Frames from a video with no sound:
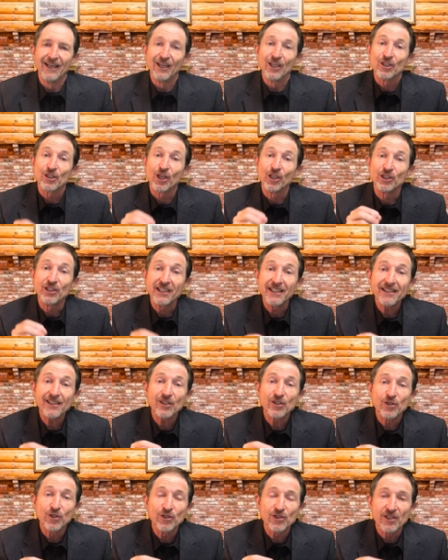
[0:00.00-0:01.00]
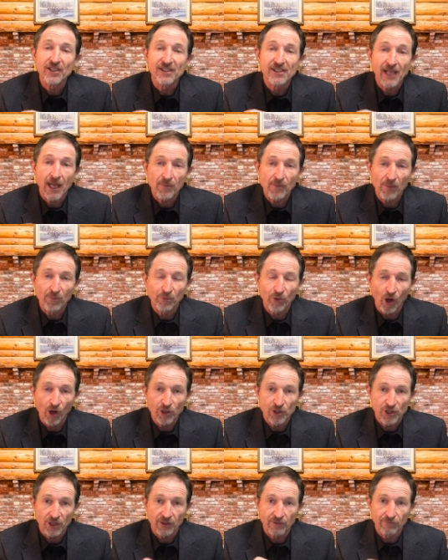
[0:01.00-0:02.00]
So Jesus used the same
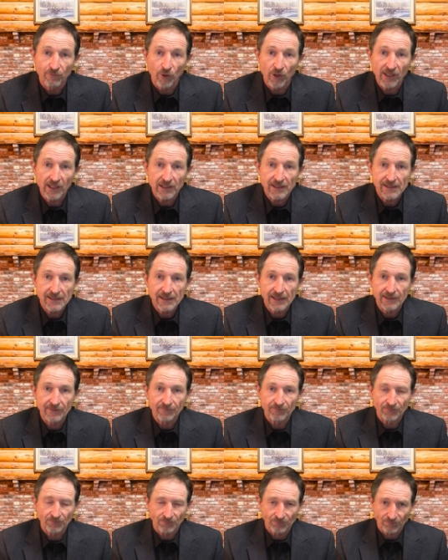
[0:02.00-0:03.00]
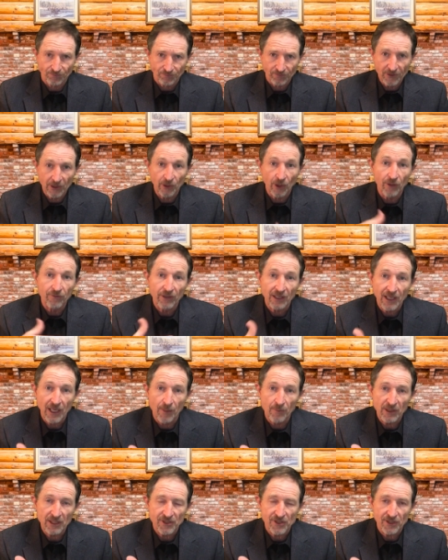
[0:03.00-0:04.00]
approach in avoiding sin and
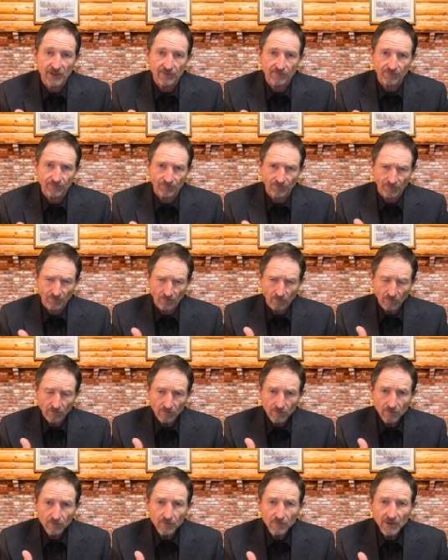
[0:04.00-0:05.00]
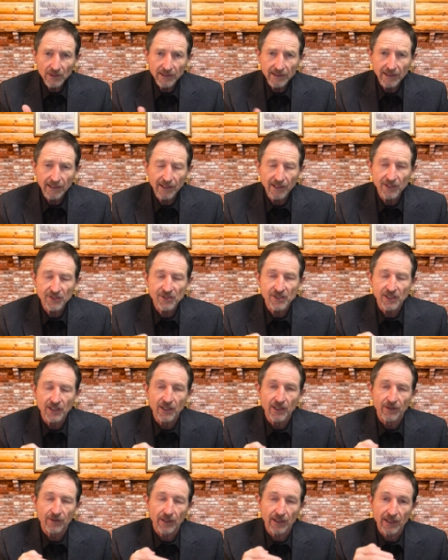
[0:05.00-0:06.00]
overcoming sin is
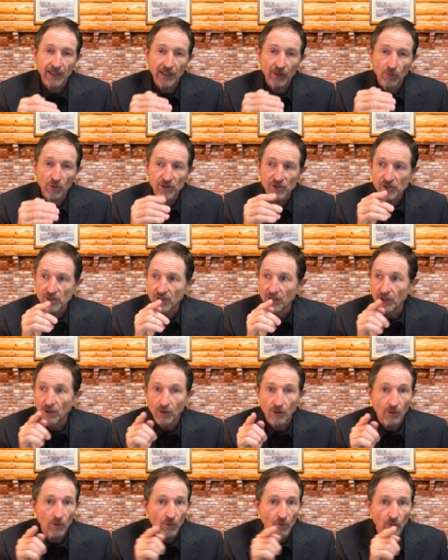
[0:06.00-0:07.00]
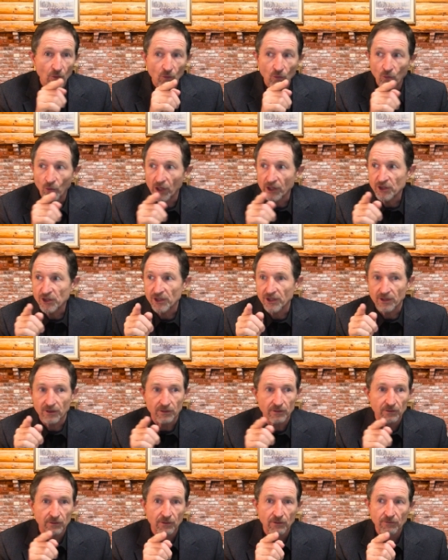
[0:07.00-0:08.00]
that he was watching
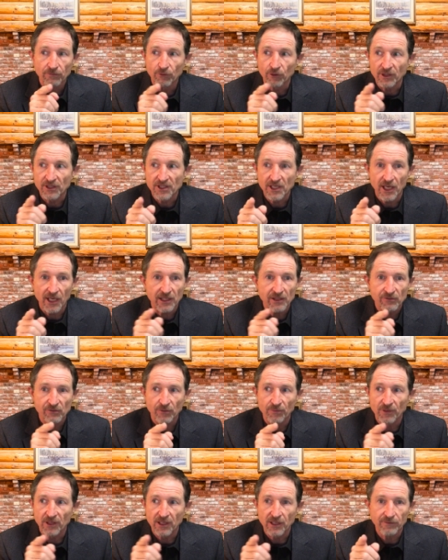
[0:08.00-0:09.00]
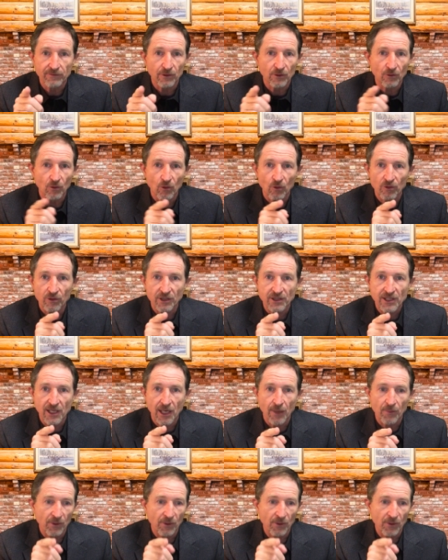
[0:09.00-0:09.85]
for attacks from the devil all the time.